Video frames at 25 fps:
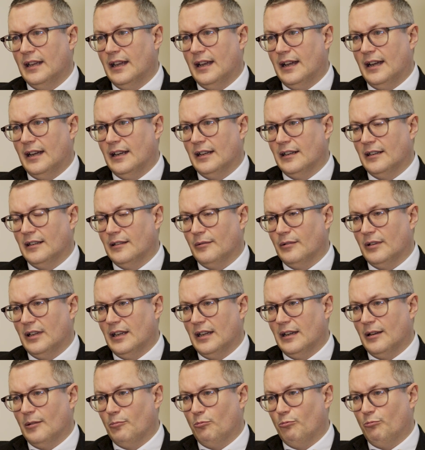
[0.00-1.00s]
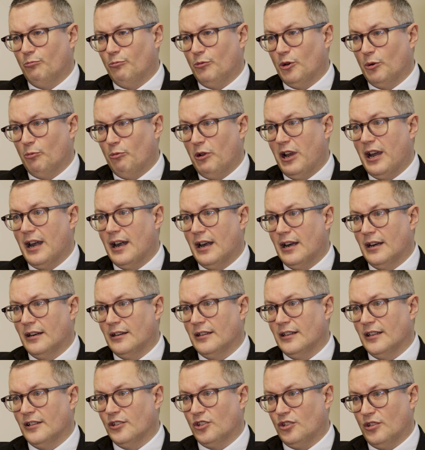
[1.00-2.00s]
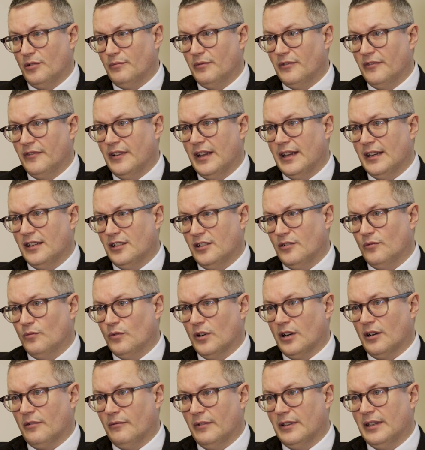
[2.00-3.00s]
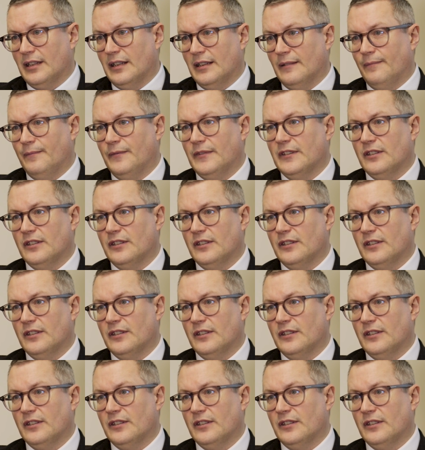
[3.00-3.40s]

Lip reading: and prepared and supervised to work within.